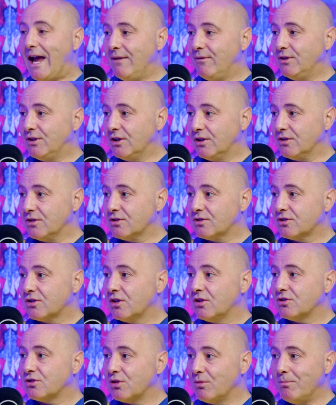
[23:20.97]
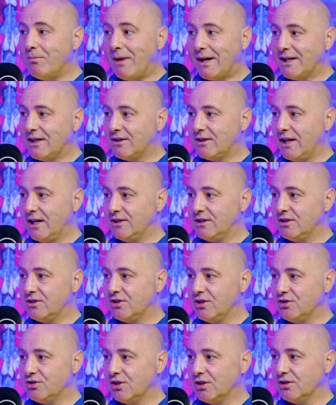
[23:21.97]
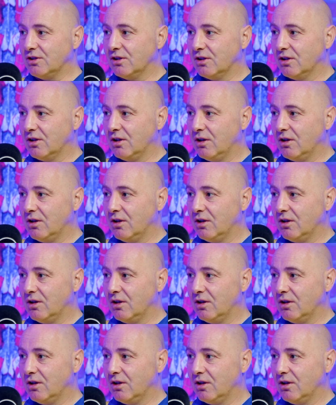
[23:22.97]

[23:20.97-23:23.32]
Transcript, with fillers: evidence to make their decision.